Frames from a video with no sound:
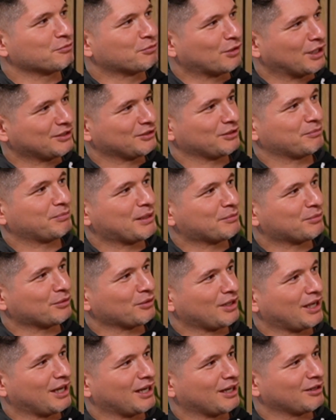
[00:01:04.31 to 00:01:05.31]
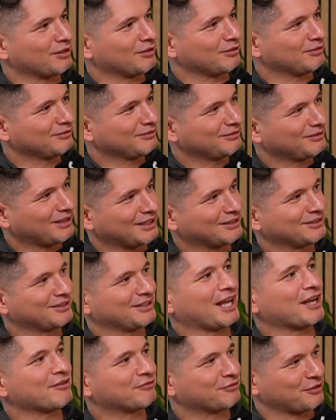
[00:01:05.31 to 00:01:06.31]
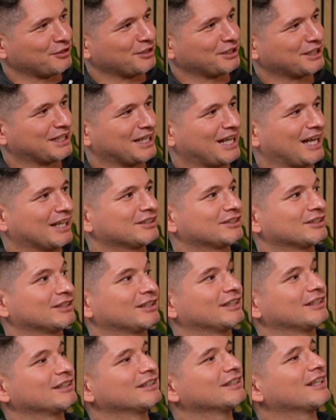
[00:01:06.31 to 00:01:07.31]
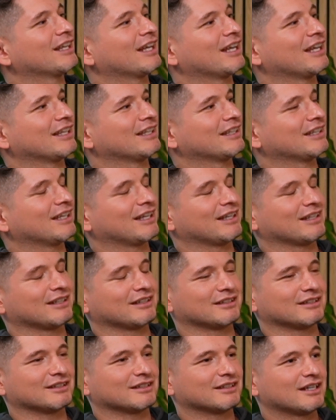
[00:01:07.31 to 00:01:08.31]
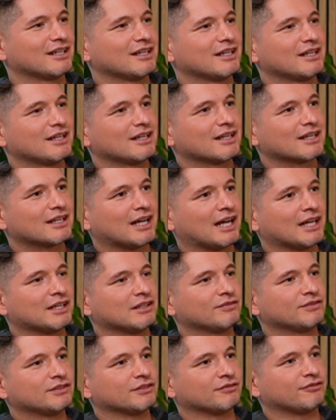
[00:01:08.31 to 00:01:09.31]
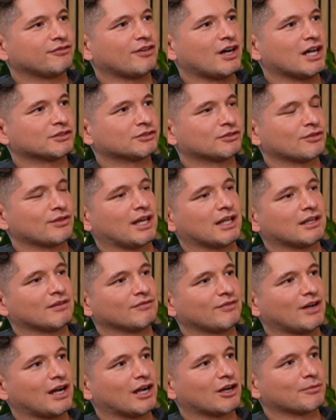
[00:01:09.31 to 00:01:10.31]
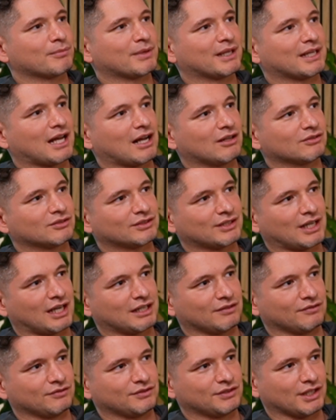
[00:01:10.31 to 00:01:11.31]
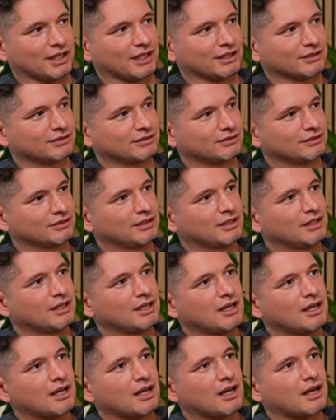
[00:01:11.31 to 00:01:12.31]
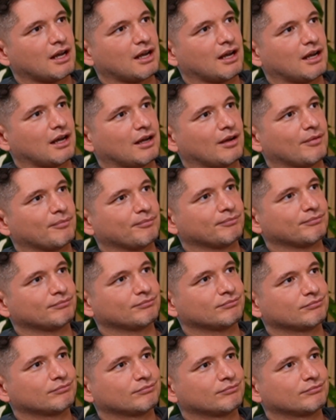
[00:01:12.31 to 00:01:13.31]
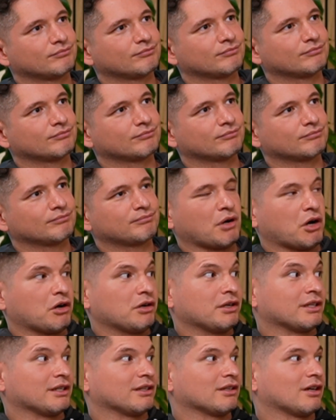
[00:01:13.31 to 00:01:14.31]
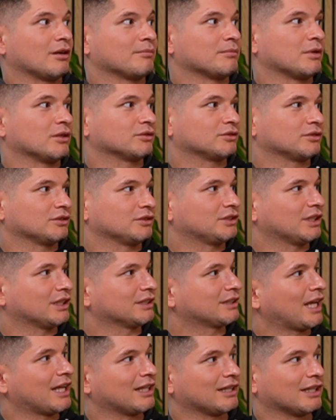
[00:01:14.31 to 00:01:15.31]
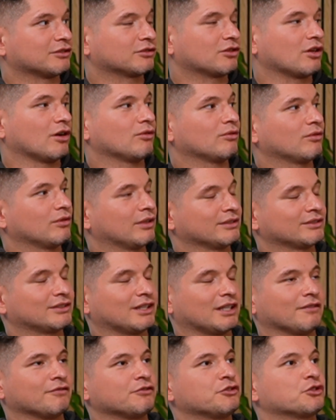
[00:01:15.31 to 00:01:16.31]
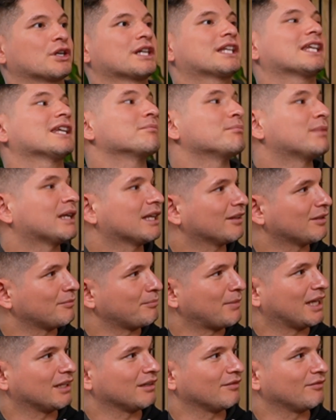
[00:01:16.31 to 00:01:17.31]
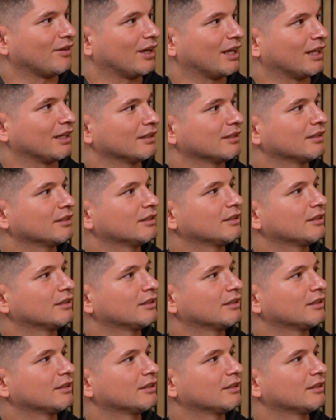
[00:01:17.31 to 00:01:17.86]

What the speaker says: brings the people there, they stay for the connection, and kind of to foster that environment outside of just partying almost, or just, hey, let's go, instead of drinking being the main event,